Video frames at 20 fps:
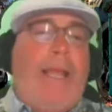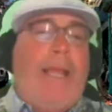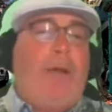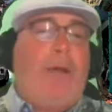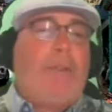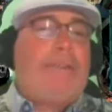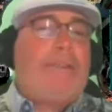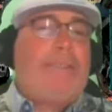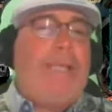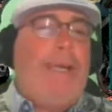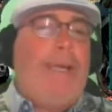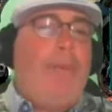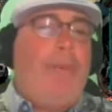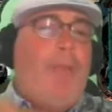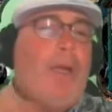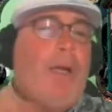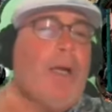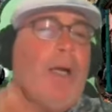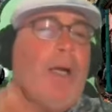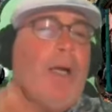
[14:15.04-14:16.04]
Now,
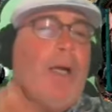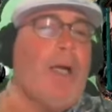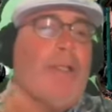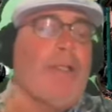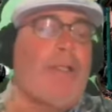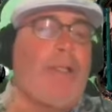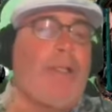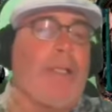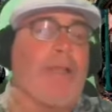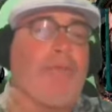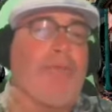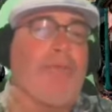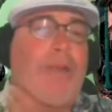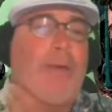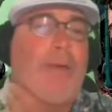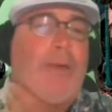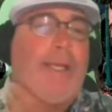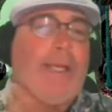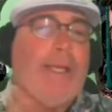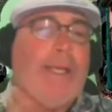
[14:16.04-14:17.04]
Tim, is
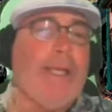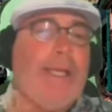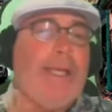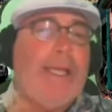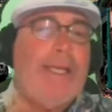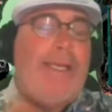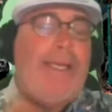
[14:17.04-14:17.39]
there any